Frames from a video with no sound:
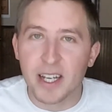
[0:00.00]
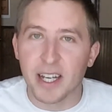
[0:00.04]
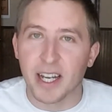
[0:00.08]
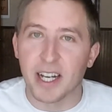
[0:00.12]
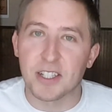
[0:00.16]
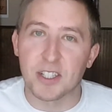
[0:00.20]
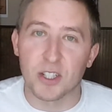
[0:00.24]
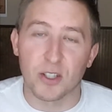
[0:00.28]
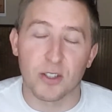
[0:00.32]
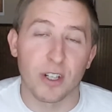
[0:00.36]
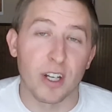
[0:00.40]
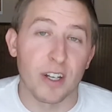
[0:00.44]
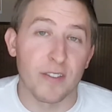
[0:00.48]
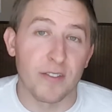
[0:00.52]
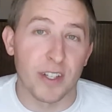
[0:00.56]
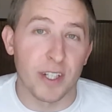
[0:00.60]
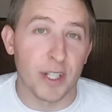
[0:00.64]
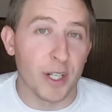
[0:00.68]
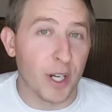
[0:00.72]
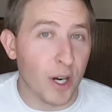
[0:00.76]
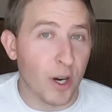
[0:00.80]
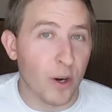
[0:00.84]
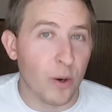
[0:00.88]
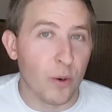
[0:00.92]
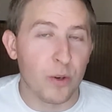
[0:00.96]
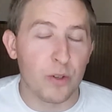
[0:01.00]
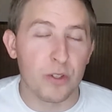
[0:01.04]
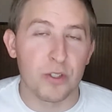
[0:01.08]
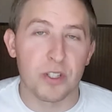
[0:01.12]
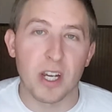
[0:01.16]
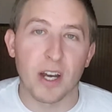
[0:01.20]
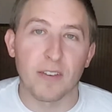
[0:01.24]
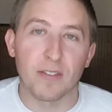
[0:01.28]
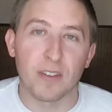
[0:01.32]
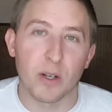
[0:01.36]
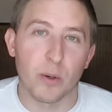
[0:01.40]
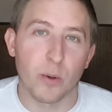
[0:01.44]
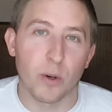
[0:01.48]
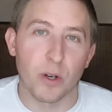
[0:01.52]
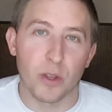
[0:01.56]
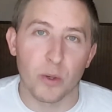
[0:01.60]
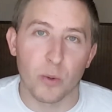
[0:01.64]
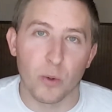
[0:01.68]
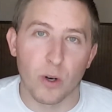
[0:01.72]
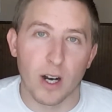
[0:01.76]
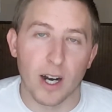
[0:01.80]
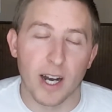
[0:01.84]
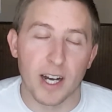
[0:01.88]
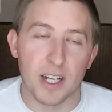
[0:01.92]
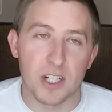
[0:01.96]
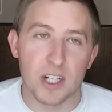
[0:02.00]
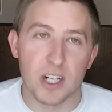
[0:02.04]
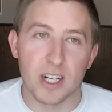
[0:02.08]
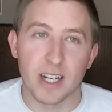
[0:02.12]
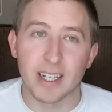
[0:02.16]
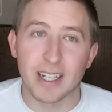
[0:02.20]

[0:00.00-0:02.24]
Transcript: It's a great video, definitely worth a watch.